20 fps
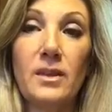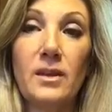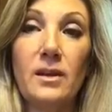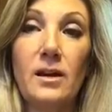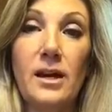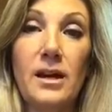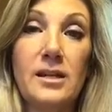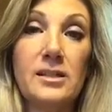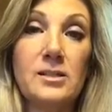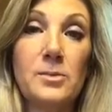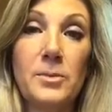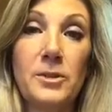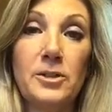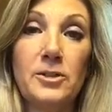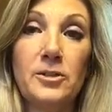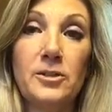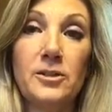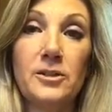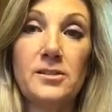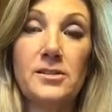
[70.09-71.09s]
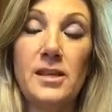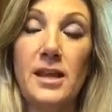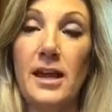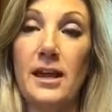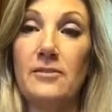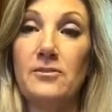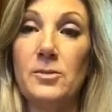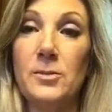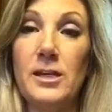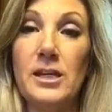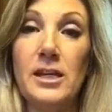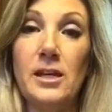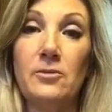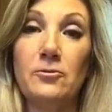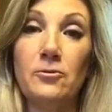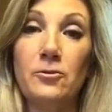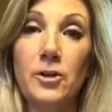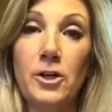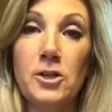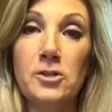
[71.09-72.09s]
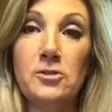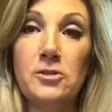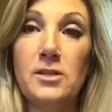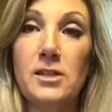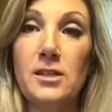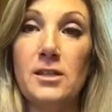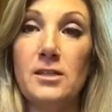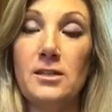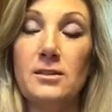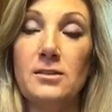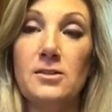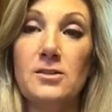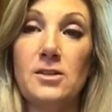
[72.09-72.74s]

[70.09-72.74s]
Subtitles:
hospitals that have to be kept frozen.